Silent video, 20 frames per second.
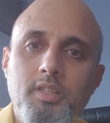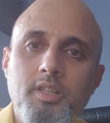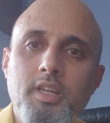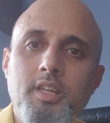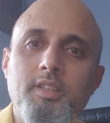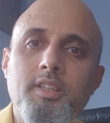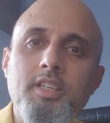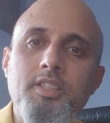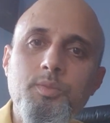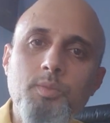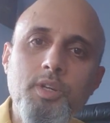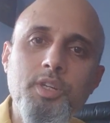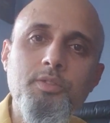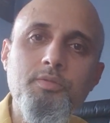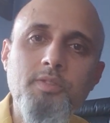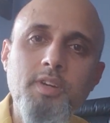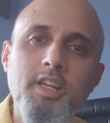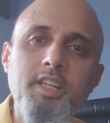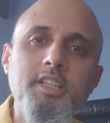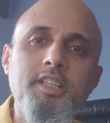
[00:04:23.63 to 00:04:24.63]
And that's why you
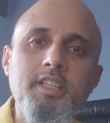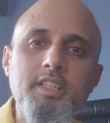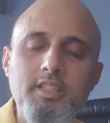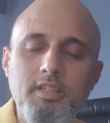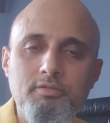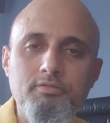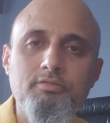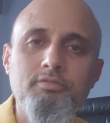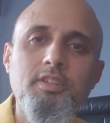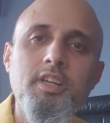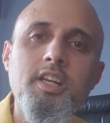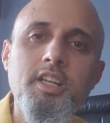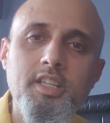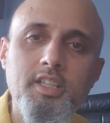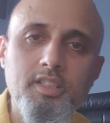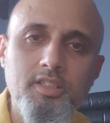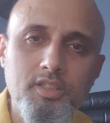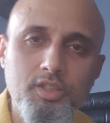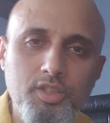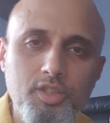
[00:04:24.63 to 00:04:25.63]
really need a
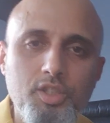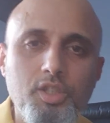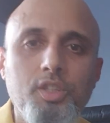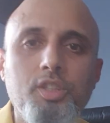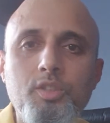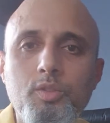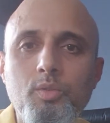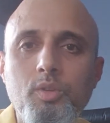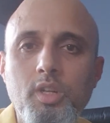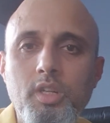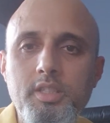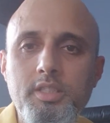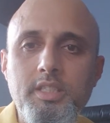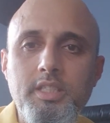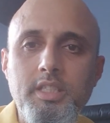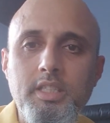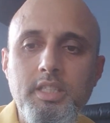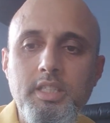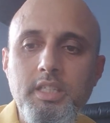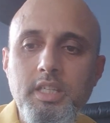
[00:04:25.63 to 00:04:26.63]
really good
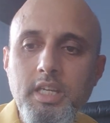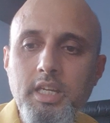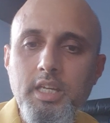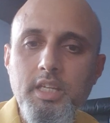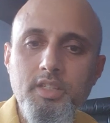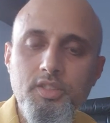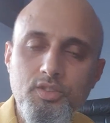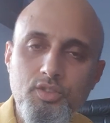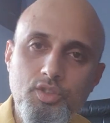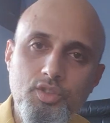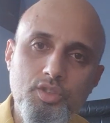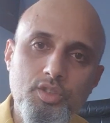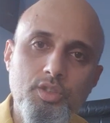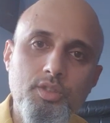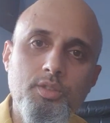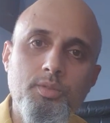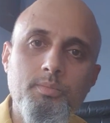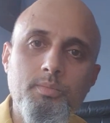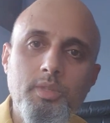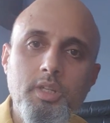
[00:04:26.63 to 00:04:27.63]
quality
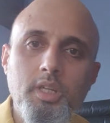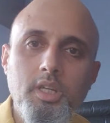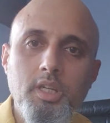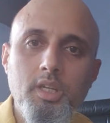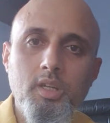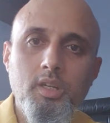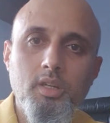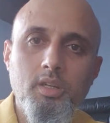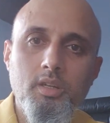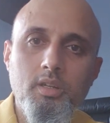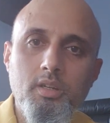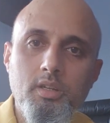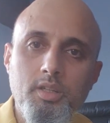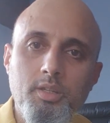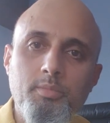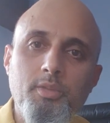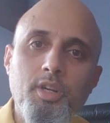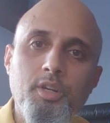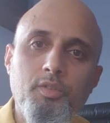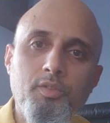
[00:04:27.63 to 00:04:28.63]
zoom on a
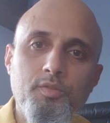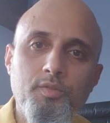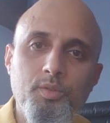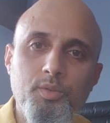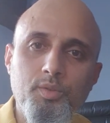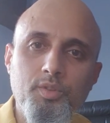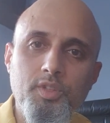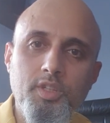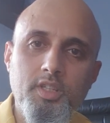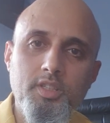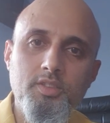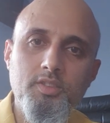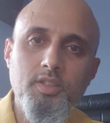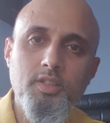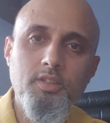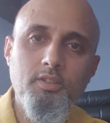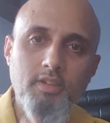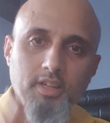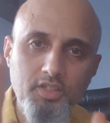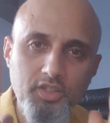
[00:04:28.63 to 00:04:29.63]
Micro Four Thirds, so
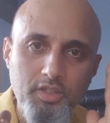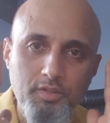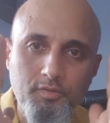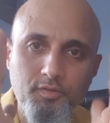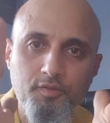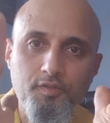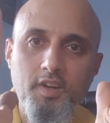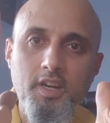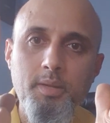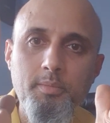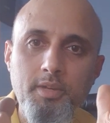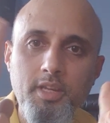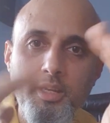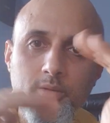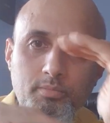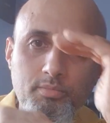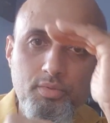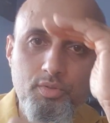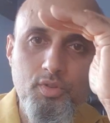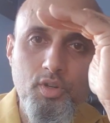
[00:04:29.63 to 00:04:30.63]
you're actually framing
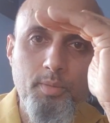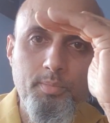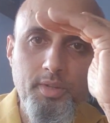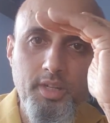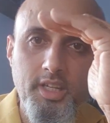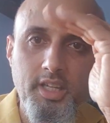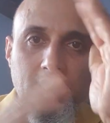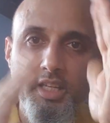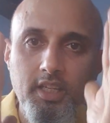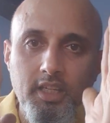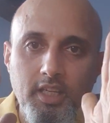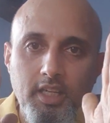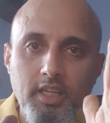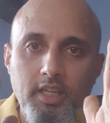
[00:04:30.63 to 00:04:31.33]
it properly